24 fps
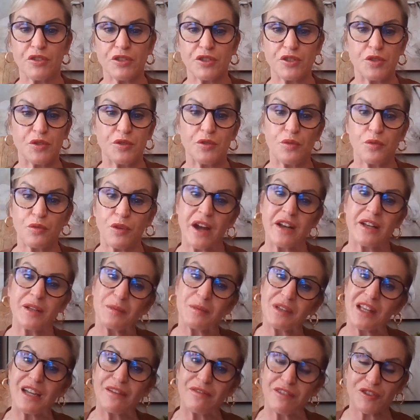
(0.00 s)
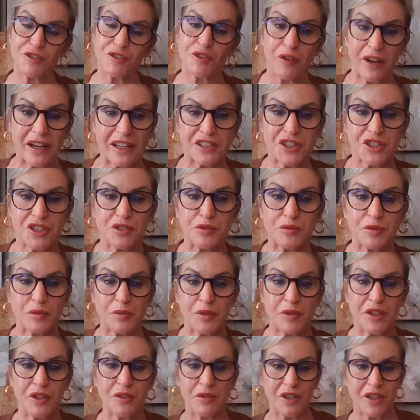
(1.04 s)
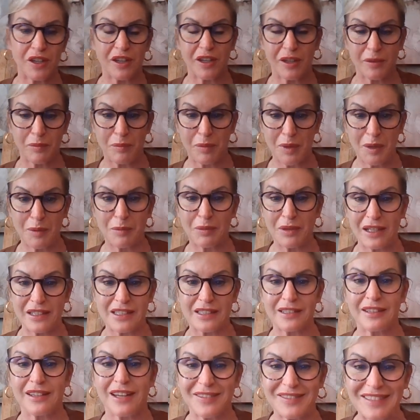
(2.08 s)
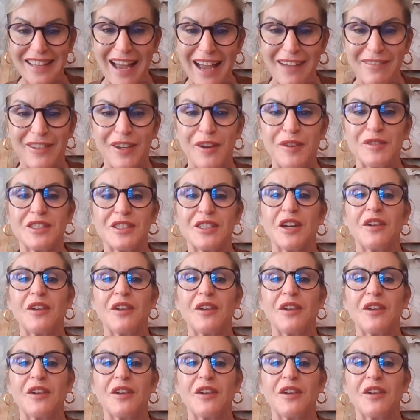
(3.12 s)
or to run and play with your grandchildren when you be blessed enough to have those.